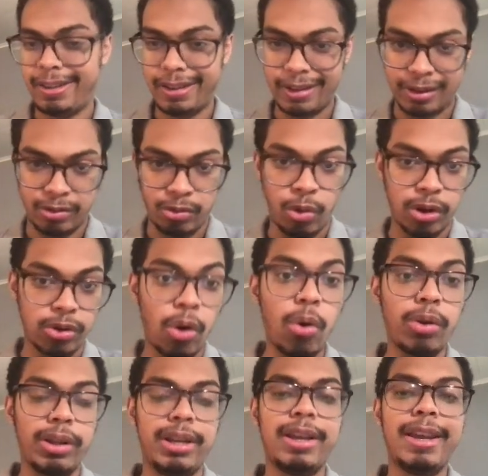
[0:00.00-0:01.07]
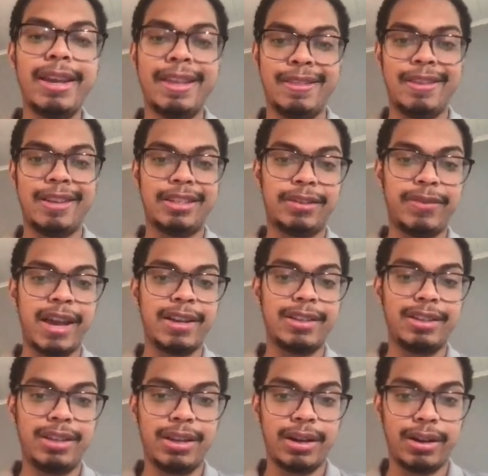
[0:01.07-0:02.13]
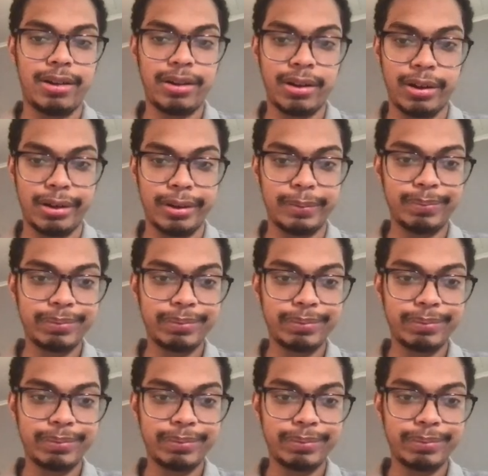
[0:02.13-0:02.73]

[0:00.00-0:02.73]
in Gorgoli in this fantasy uh, uh,